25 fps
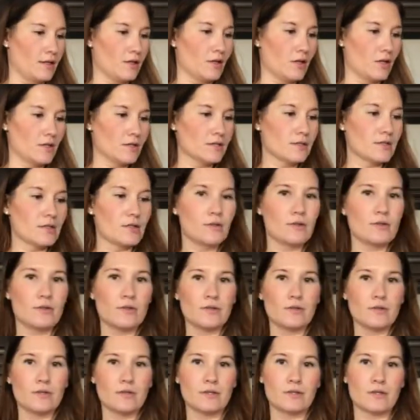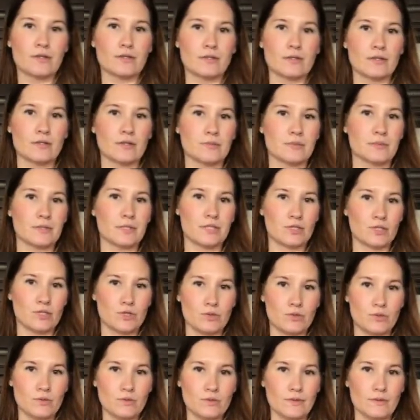also some
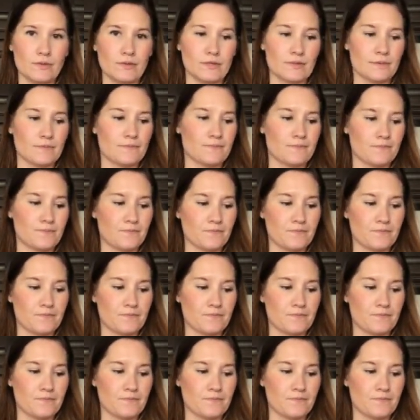tissues.